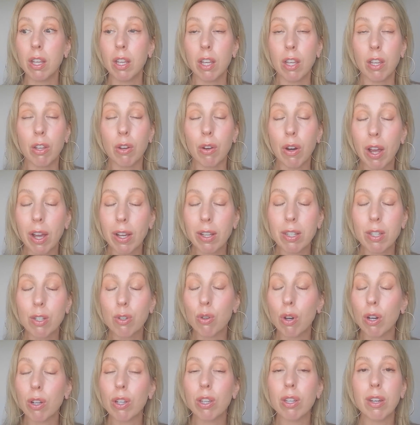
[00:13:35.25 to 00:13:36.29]
your ex
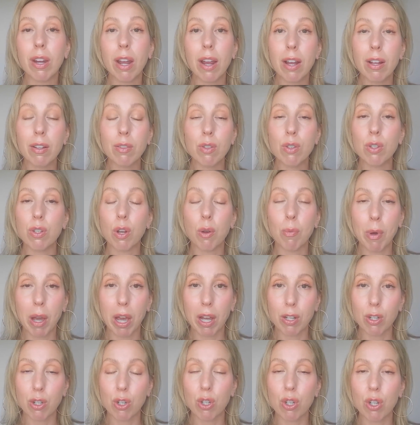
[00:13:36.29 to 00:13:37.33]
drug you down so
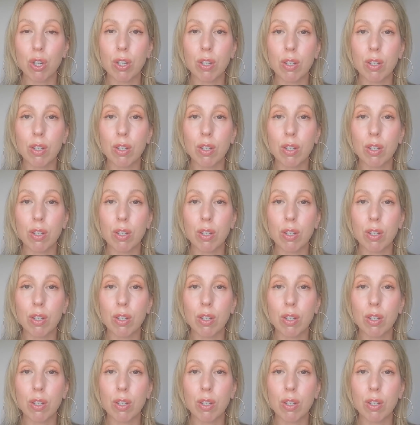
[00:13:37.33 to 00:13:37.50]
much.